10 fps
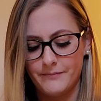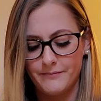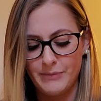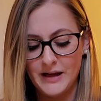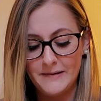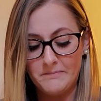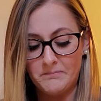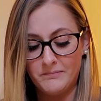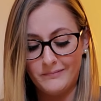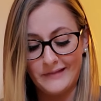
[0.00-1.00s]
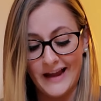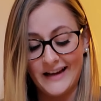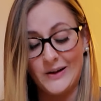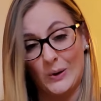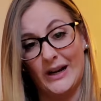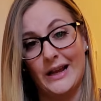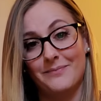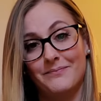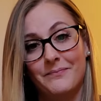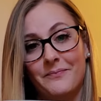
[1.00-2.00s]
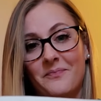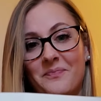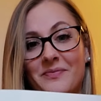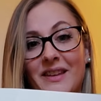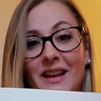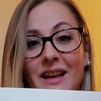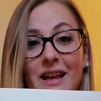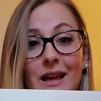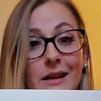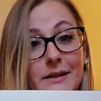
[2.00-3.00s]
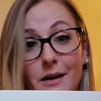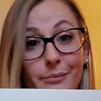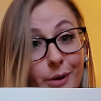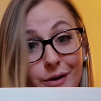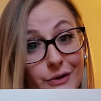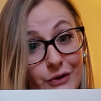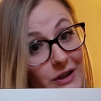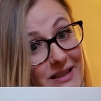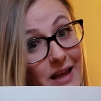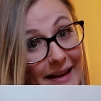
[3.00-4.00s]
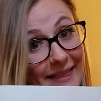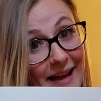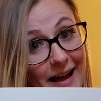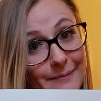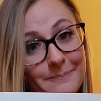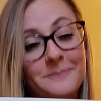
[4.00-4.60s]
But they ignored him. Some birds are just like that.